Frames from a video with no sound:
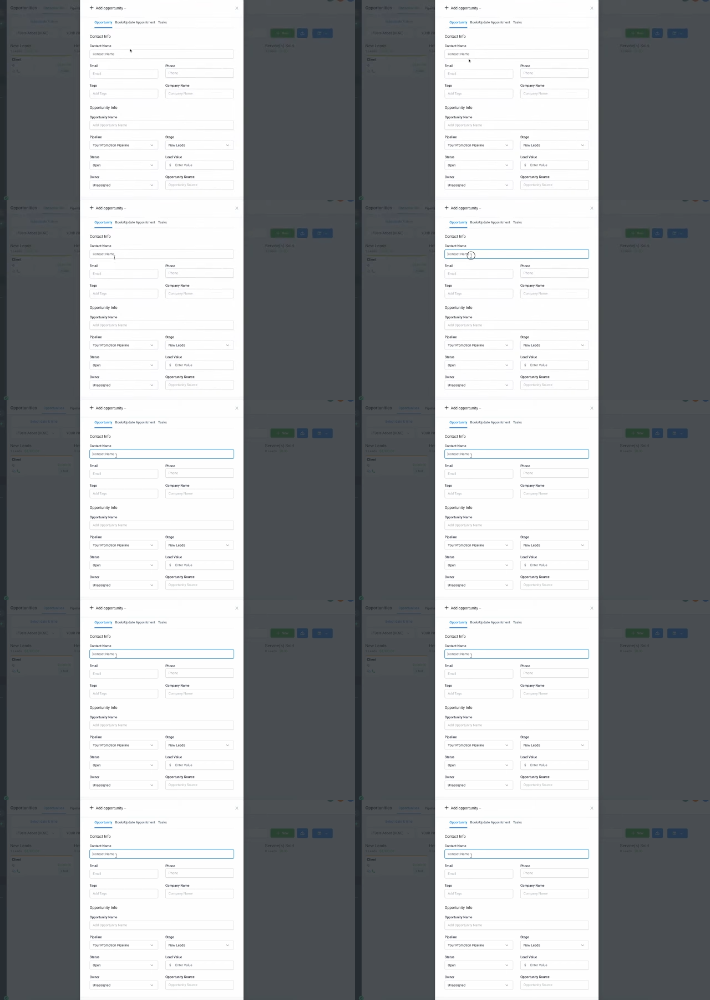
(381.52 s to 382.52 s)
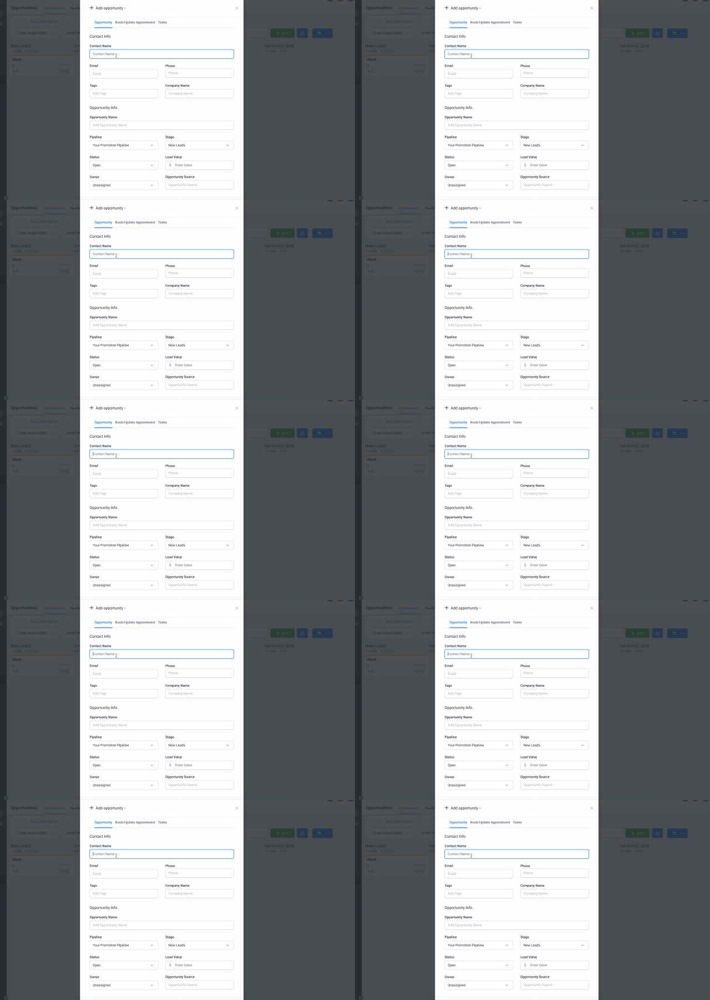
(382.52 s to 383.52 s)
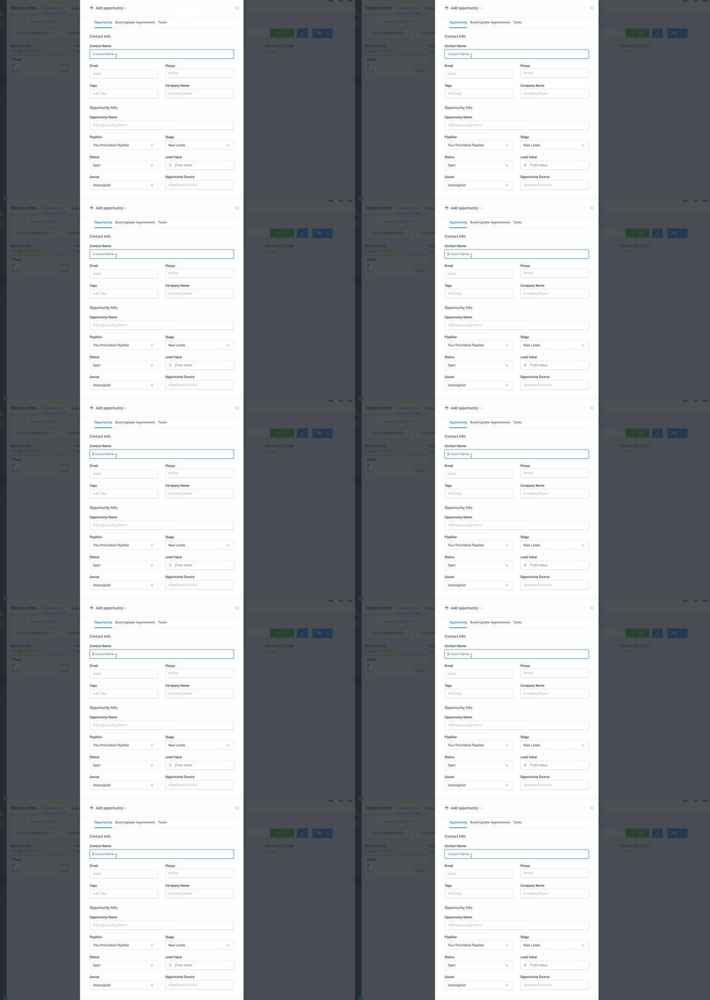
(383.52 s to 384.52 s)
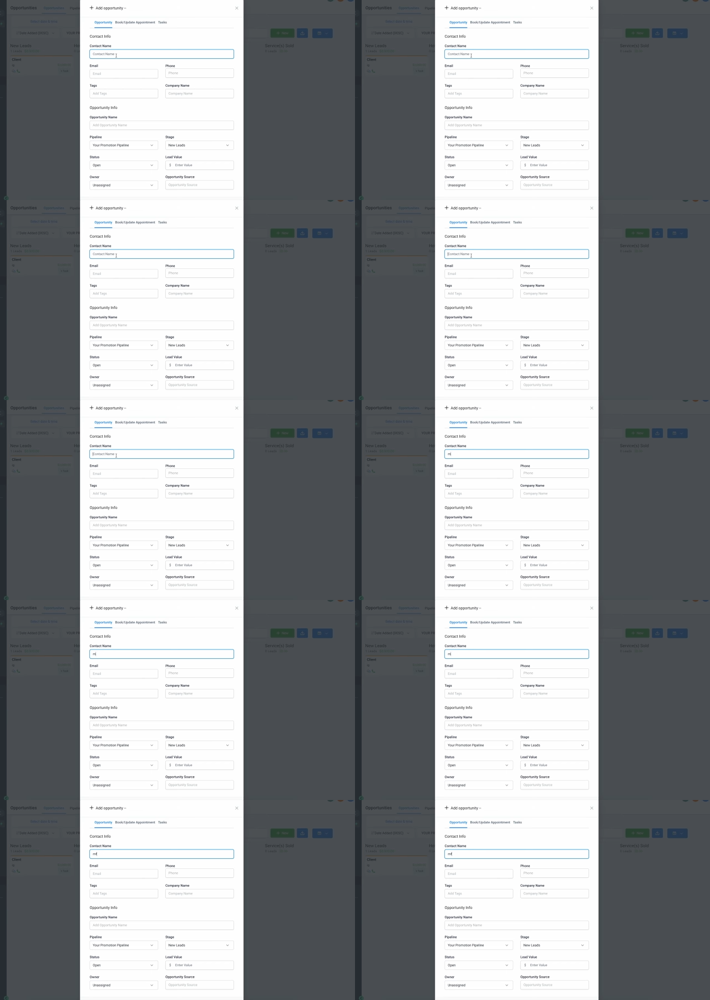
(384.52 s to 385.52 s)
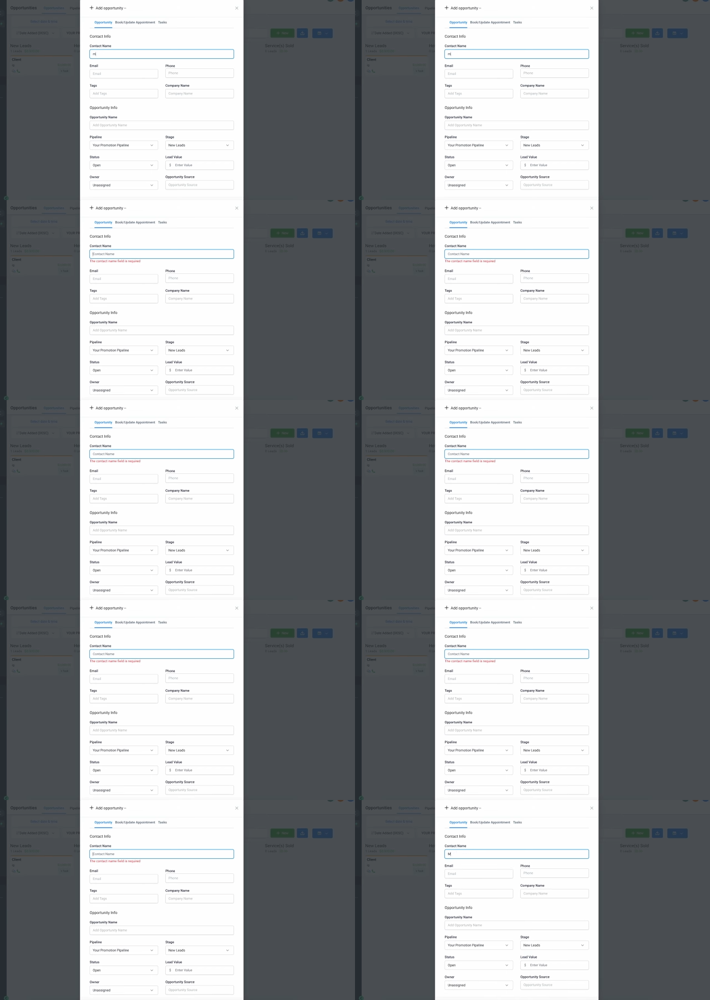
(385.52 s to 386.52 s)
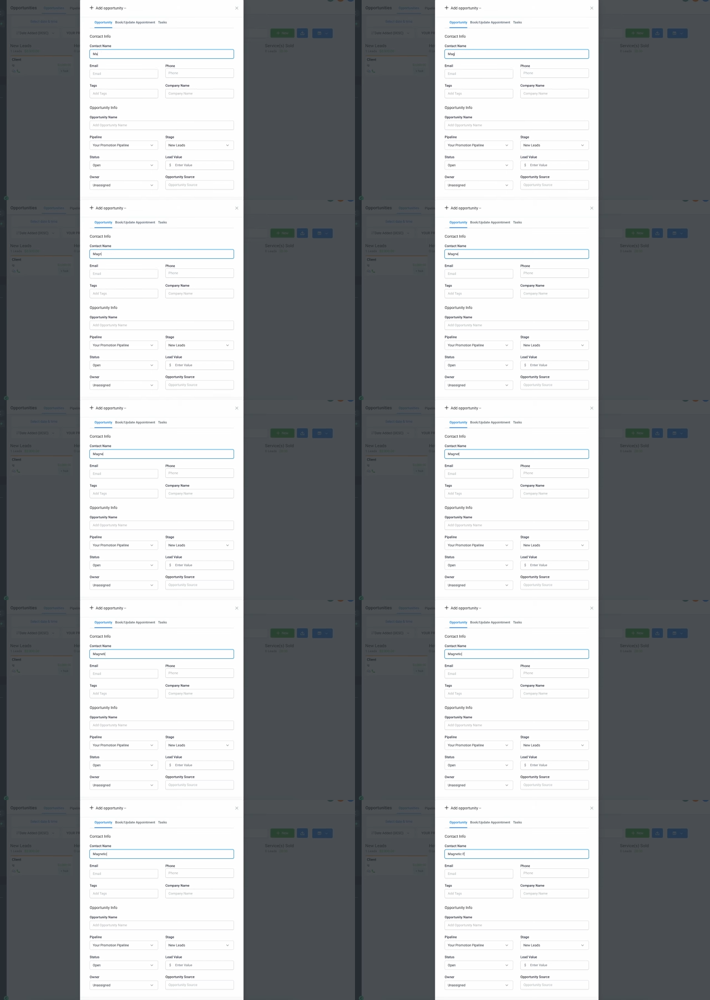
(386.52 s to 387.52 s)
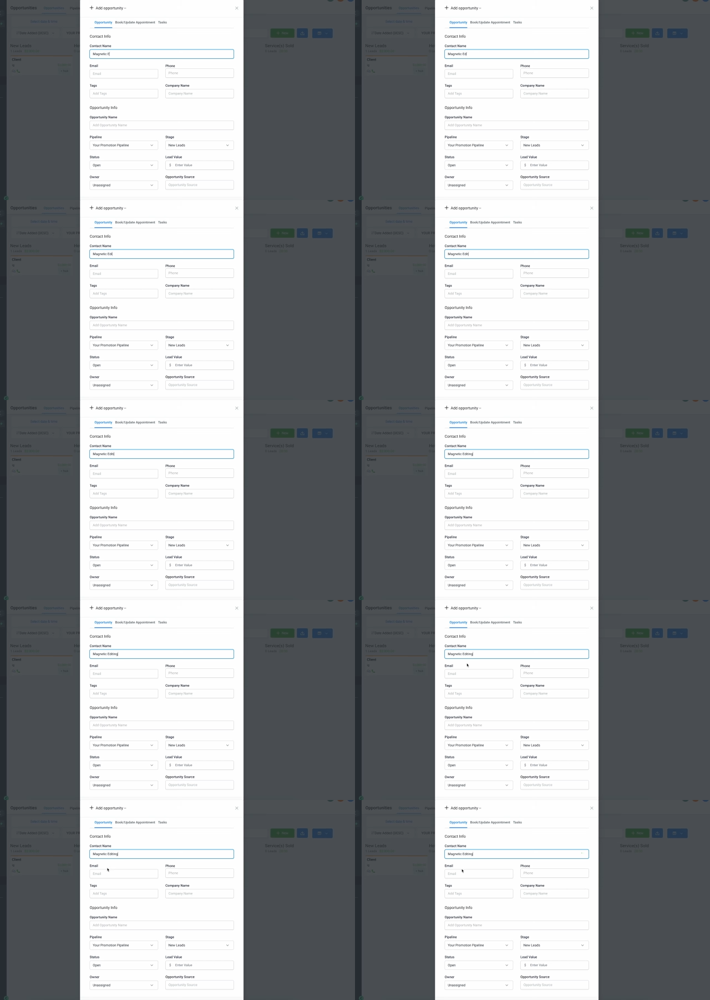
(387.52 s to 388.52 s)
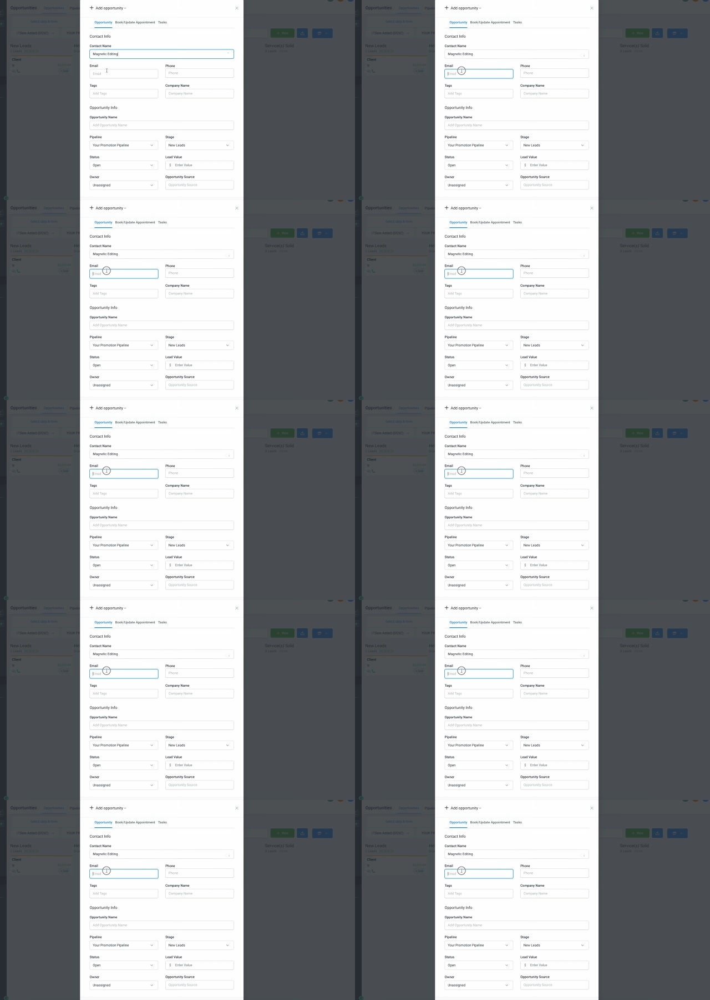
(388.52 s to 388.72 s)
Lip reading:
(no speaker visible)